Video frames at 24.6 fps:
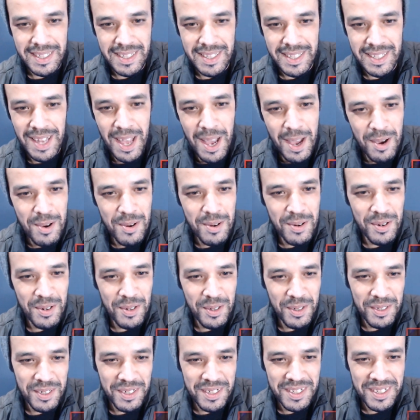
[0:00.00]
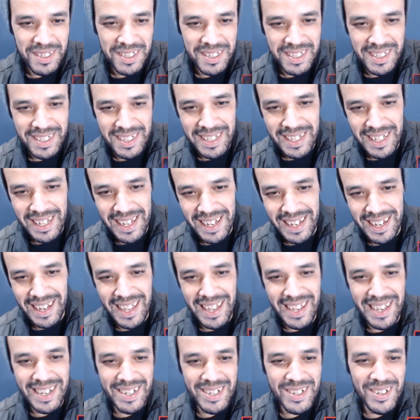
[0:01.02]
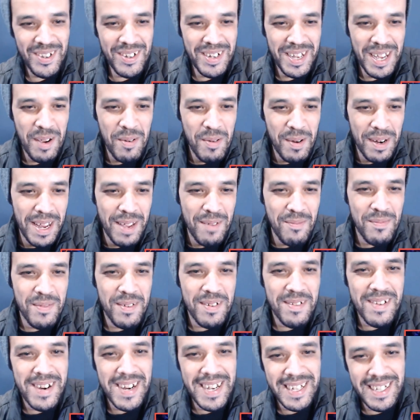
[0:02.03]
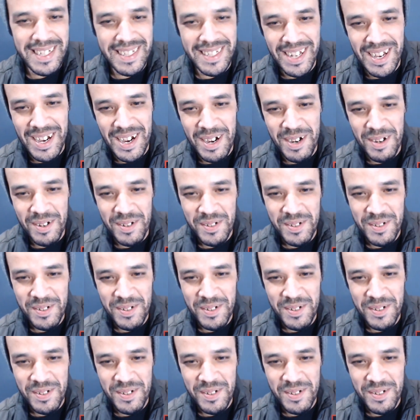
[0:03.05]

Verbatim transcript: No. You're like, okay, we'll give it a right now.